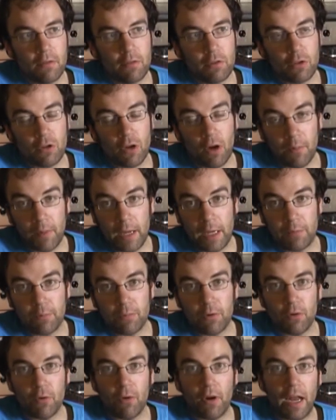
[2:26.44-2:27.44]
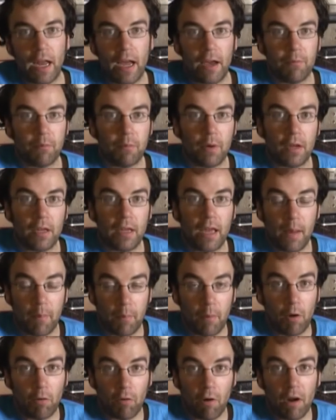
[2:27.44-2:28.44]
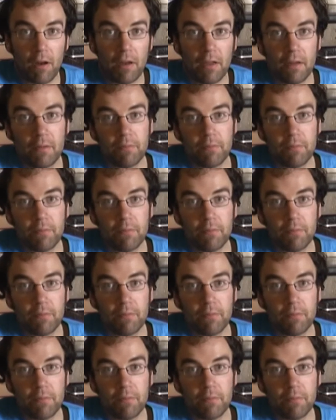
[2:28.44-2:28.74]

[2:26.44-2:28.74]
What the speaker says: Come April, I have my MRI.